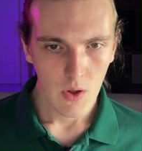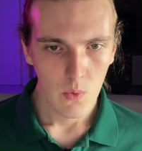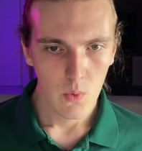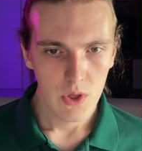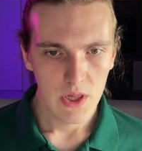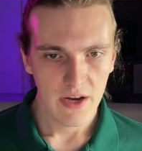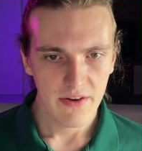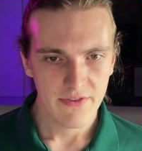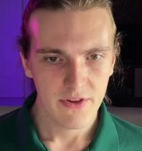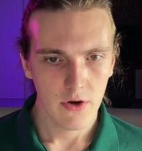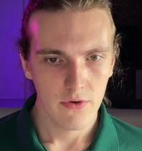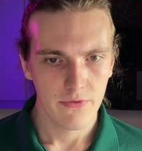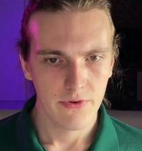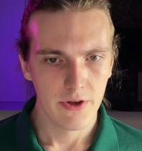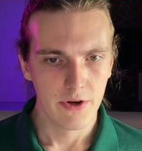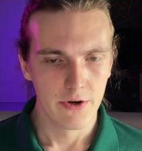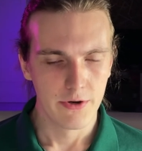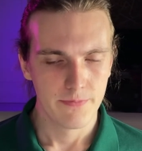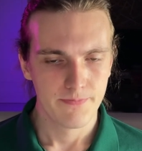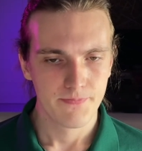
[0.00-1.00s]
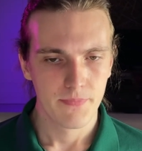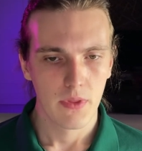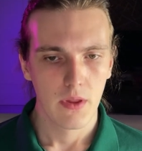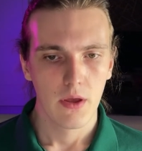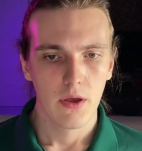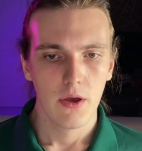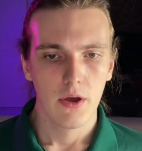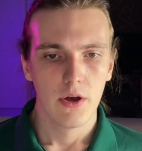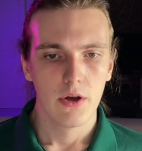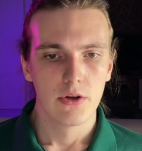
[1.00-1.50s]
We left off here.
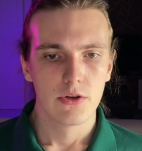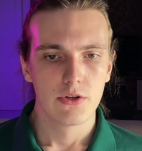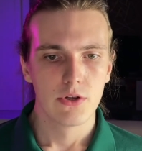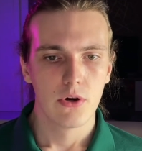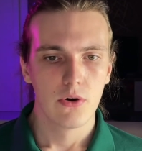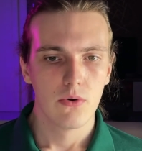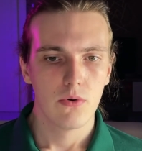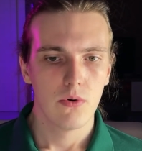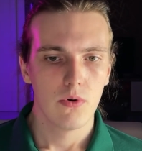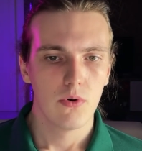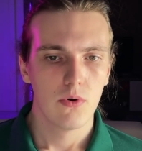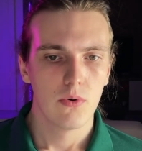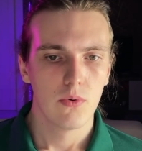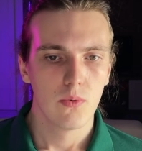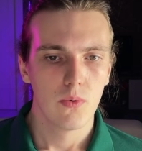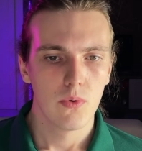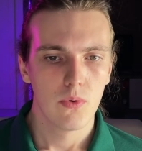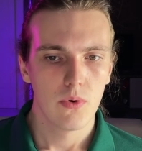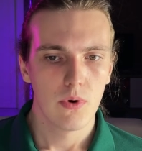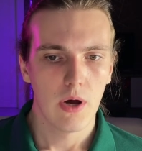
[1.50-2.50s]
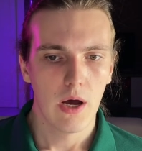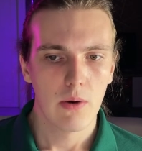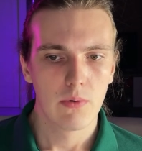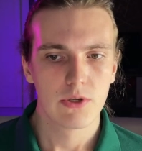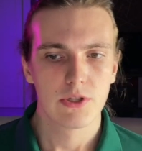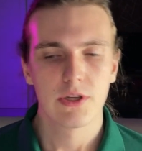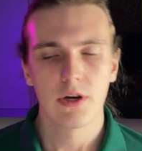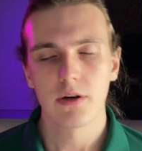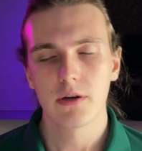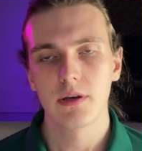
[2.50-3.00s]
So I
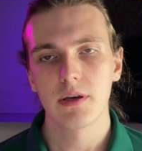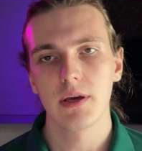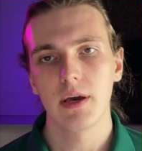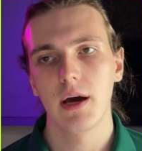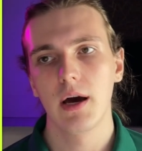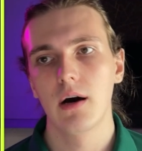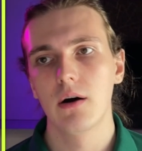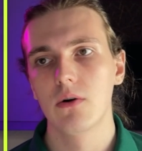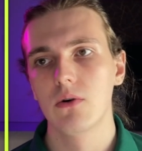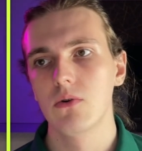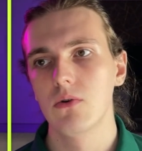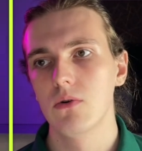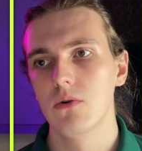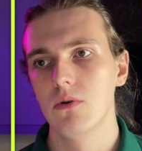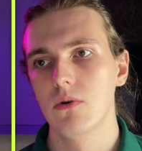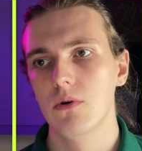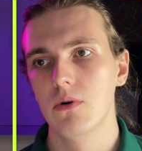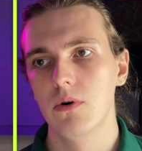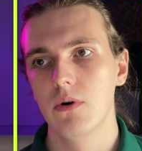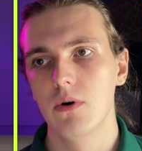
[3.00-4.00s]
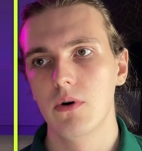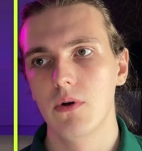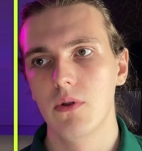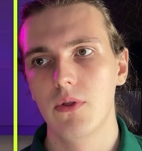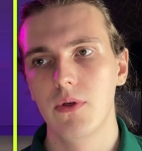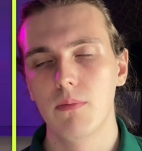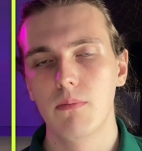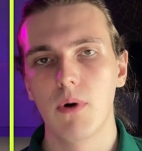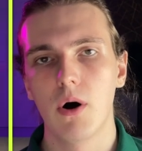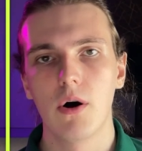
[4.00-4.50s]
was talking how
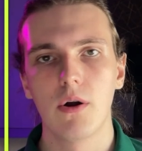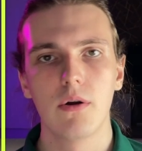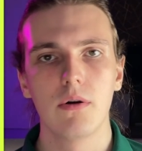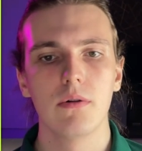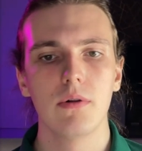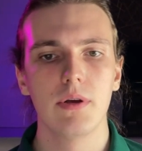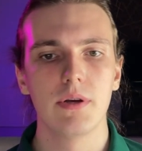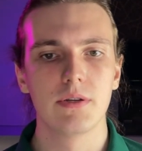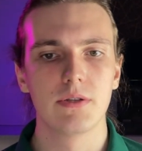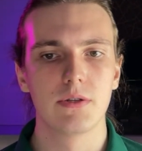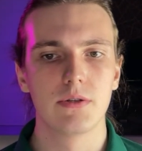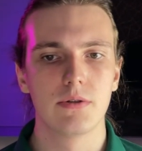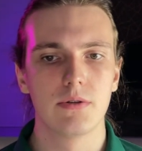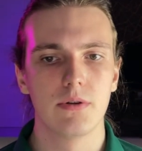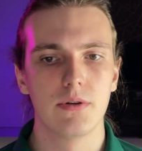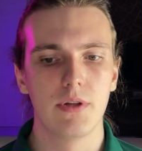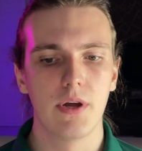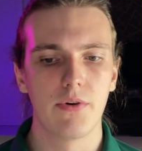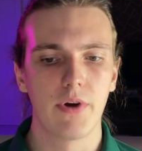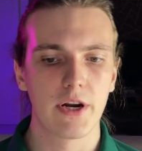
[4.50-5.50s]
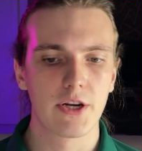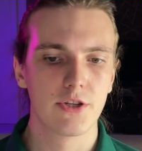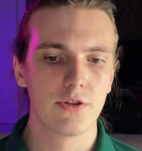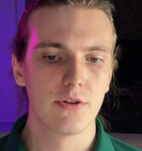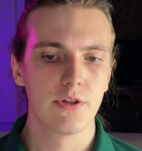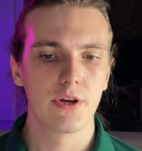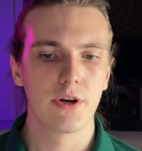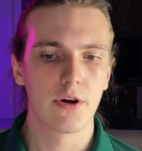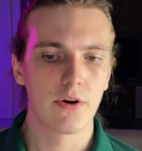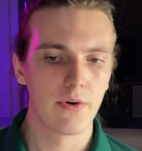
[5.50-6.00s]
the model is
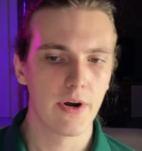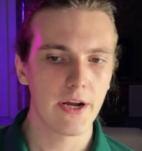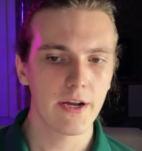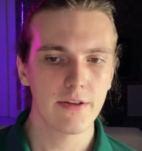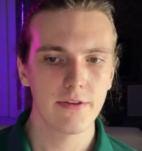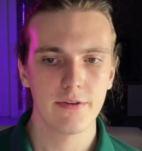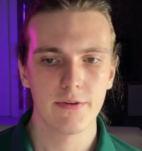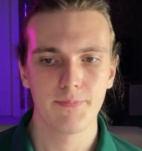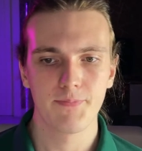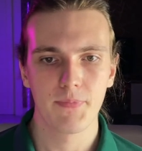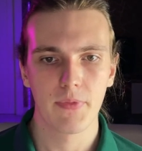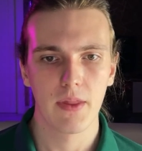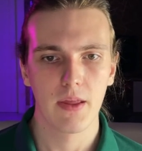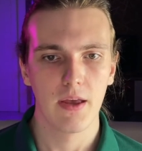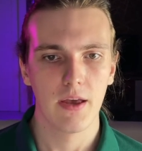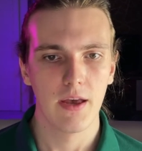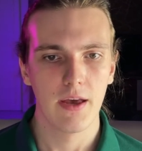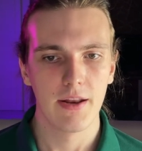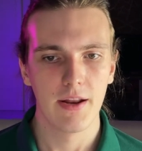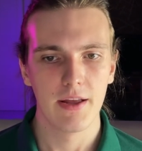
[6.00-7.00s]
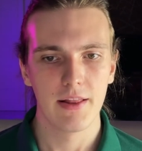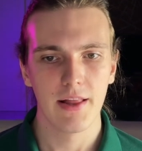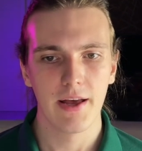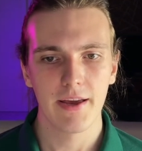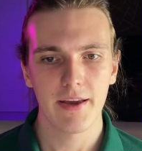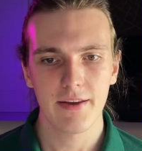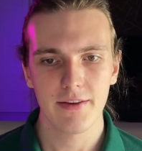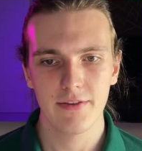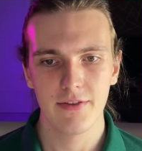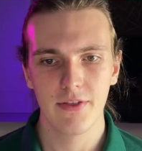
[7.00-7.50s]
directionally correct, and I
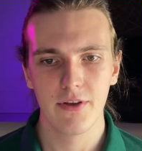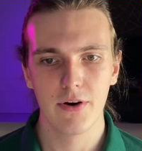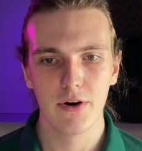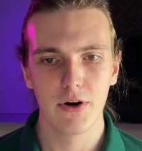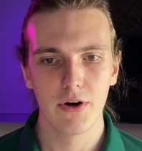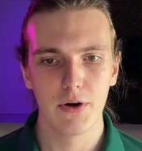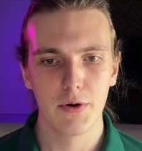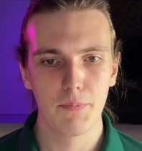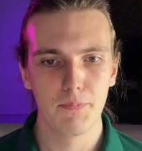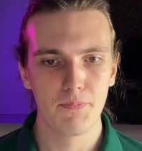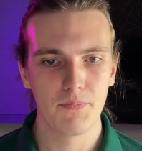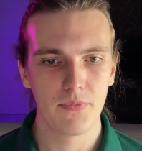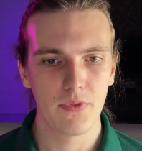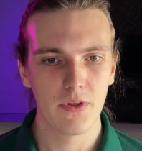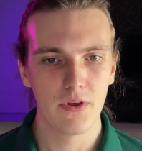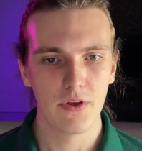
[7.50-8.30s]
like the